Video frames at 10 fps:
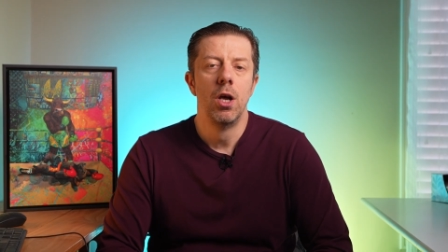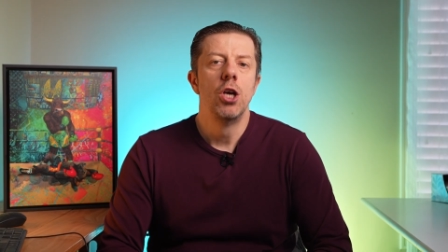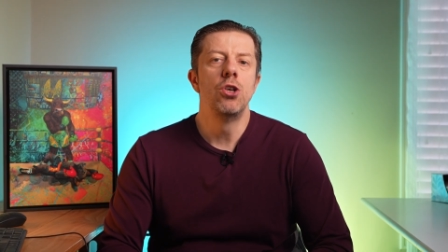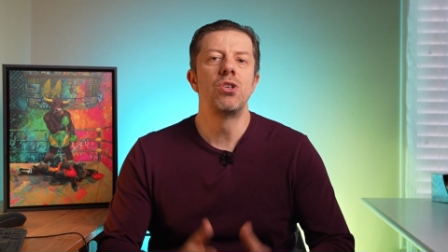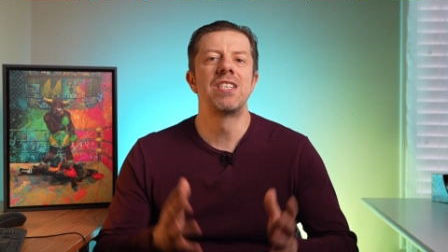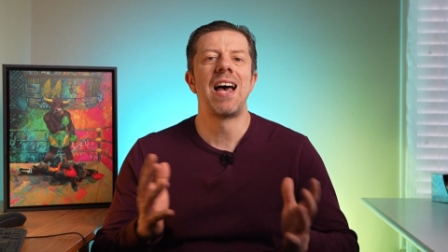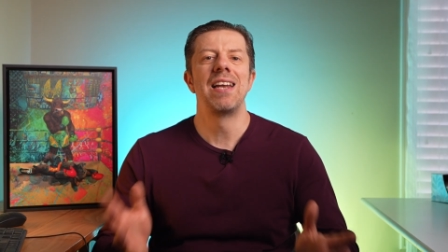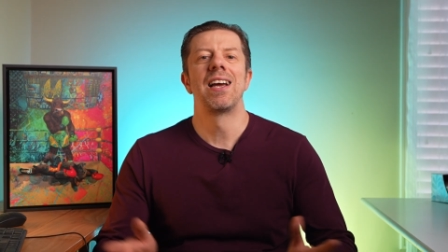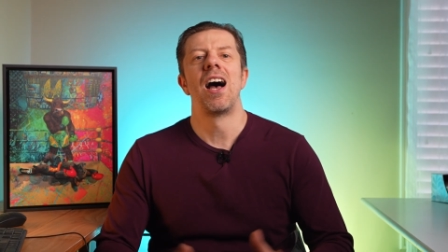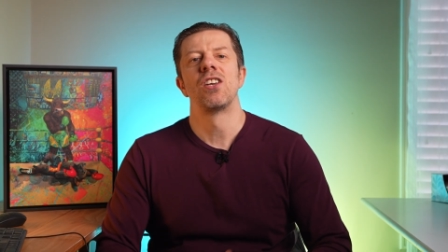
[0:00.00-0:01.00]
you sign
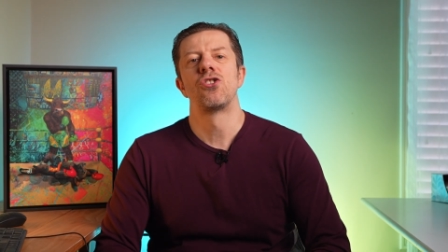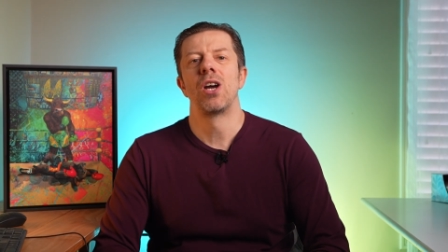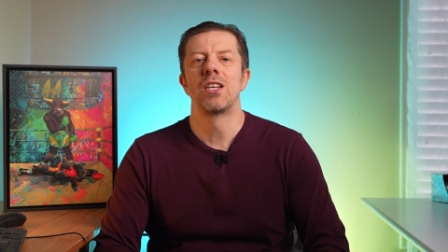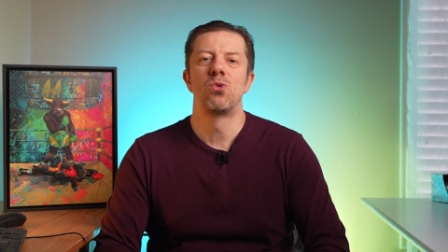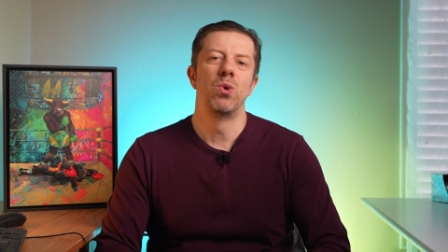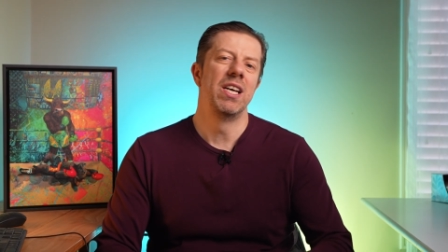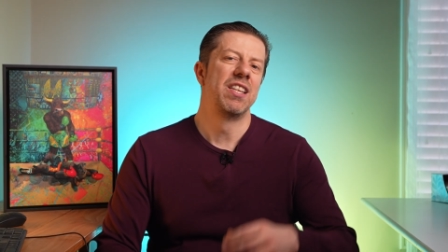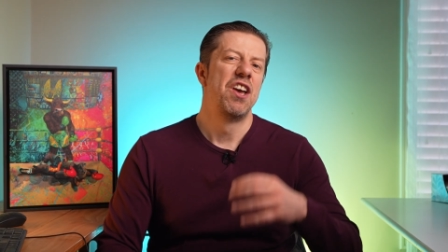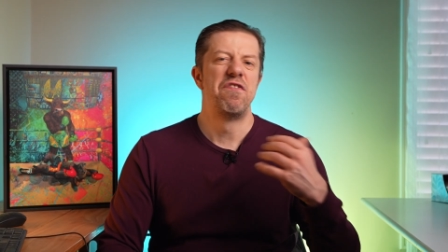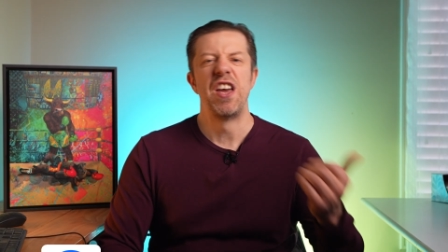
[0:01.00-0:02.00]
contracts with
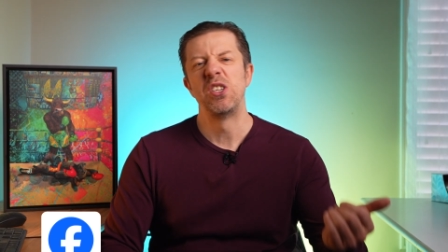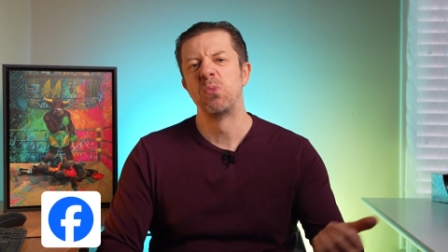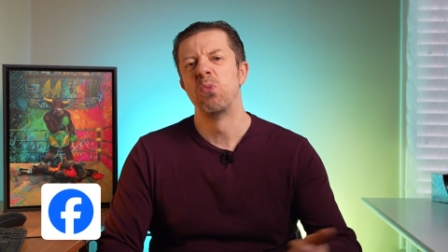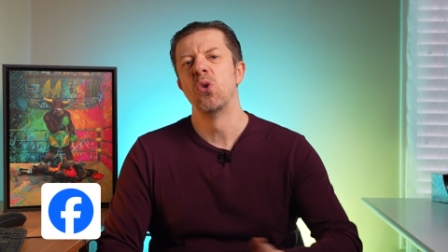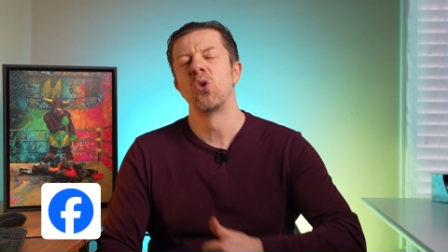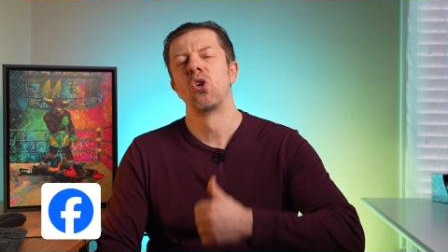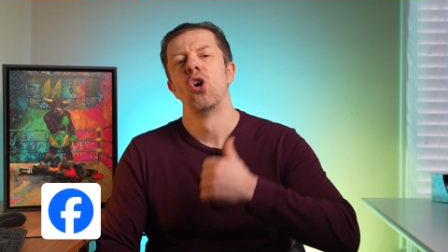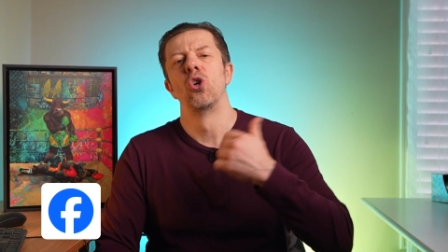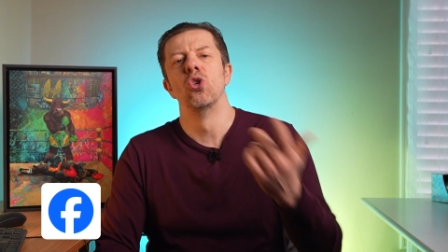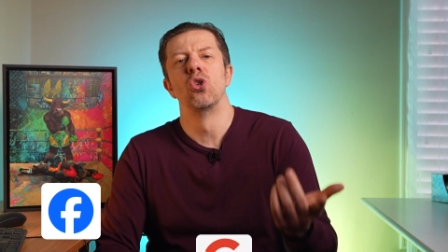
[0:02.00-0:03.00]
Facebook,
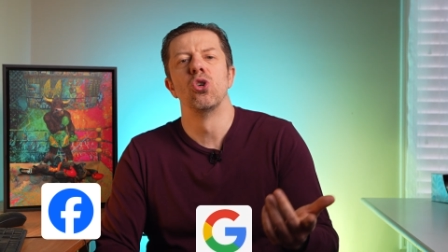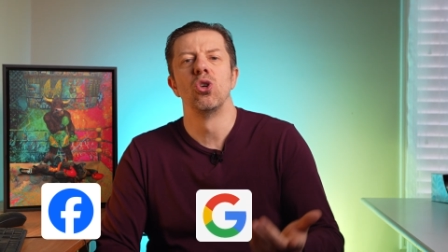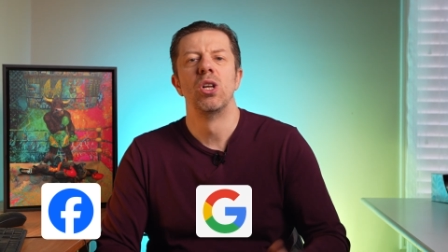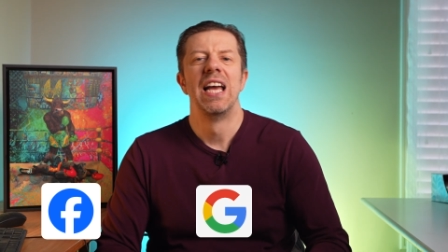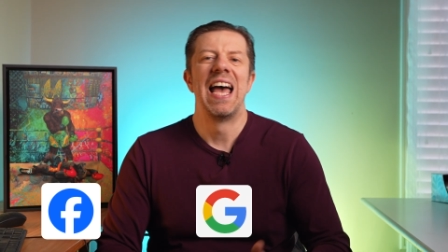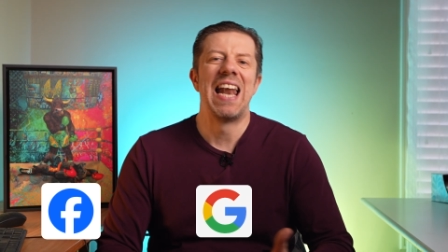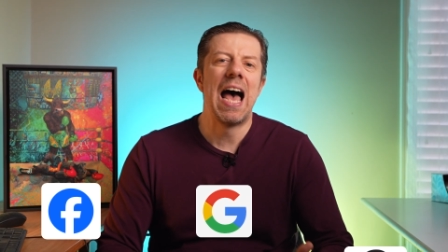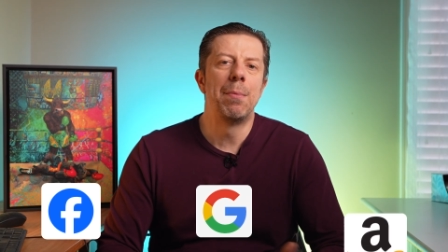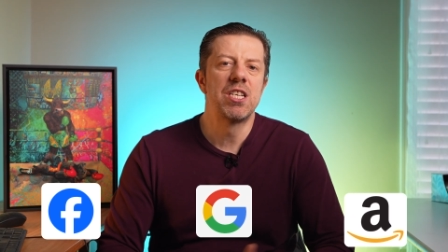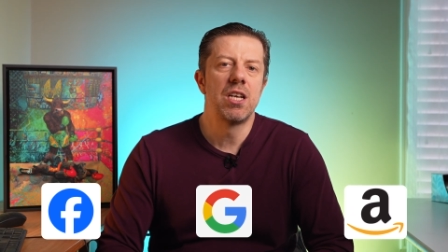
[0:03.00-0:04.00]
Google, and
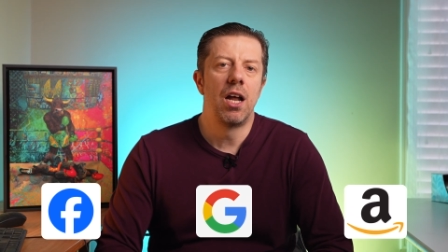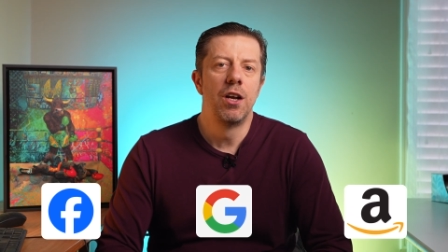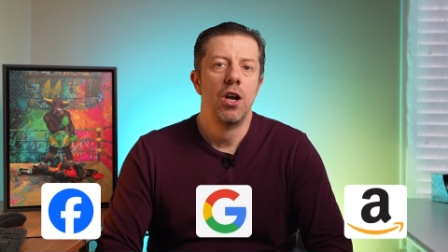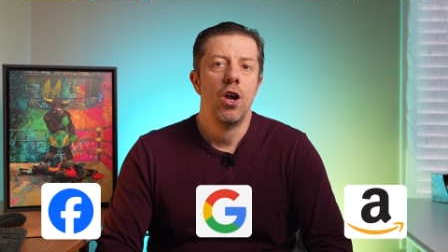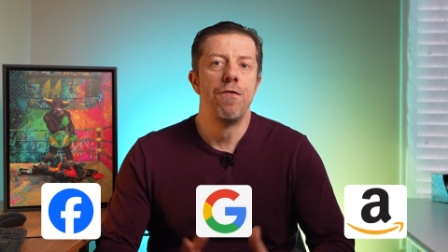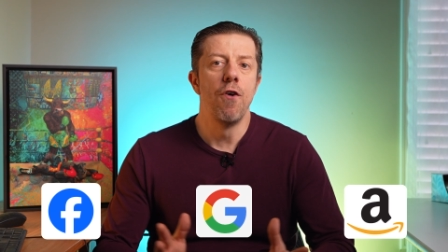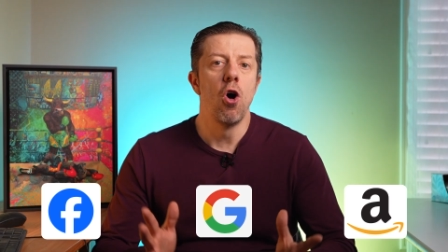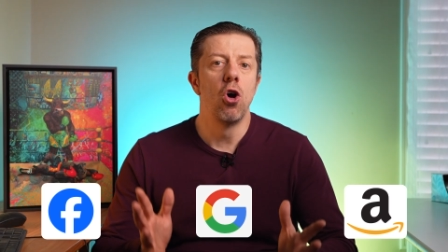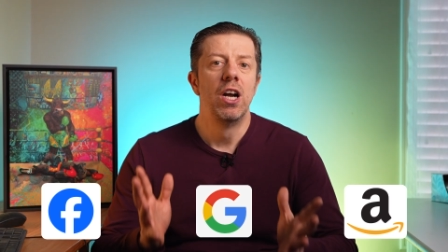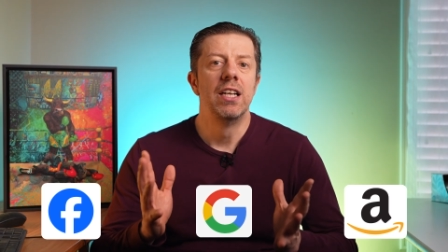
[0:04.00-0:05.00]
Amazon
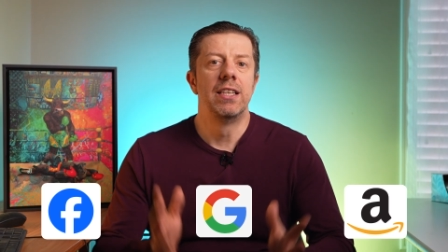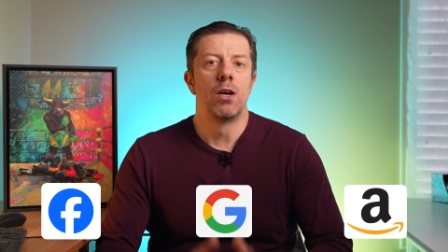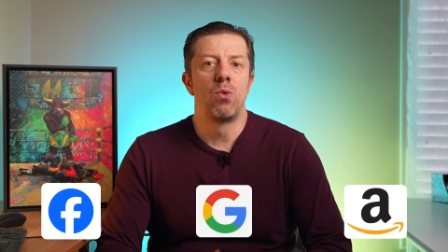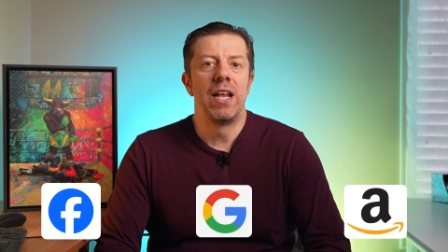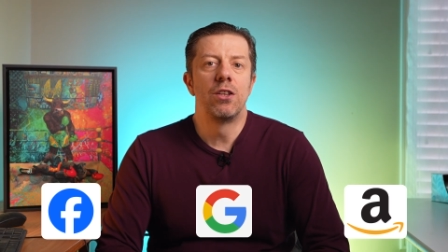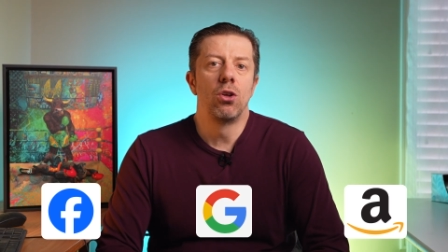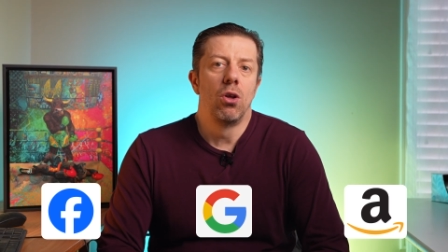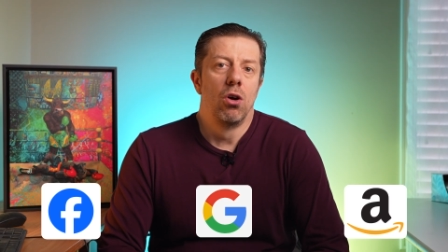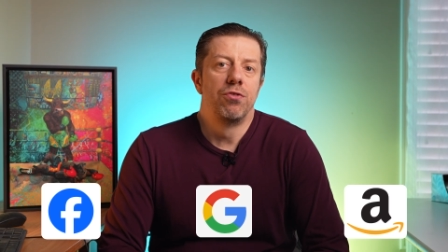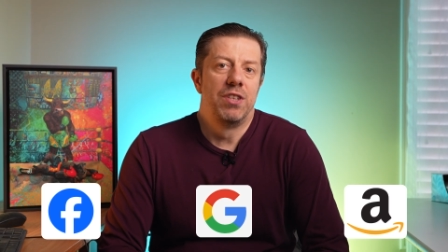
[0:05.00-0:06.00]
for the rental
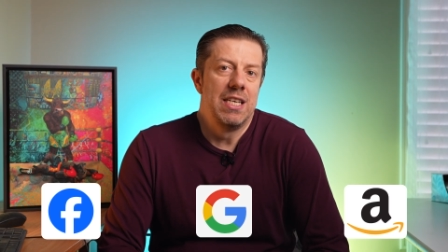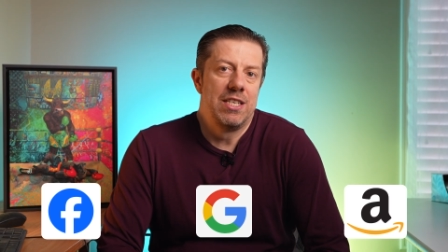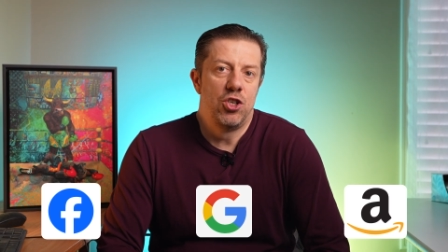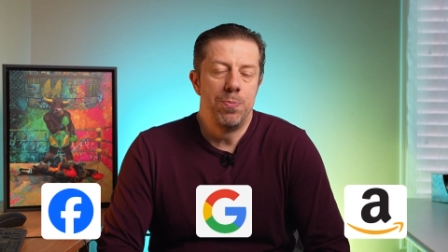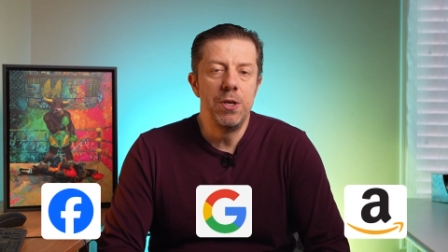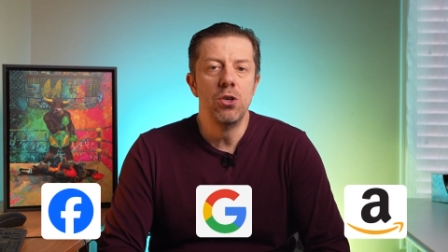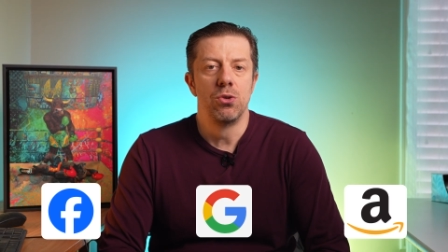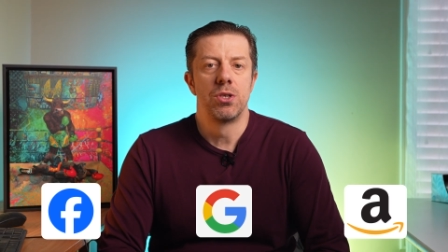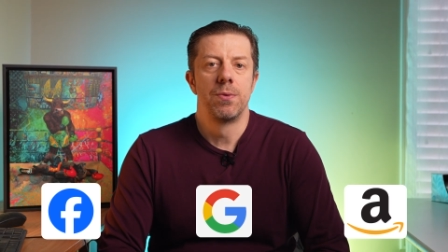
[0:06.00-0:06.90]
of these GPUs.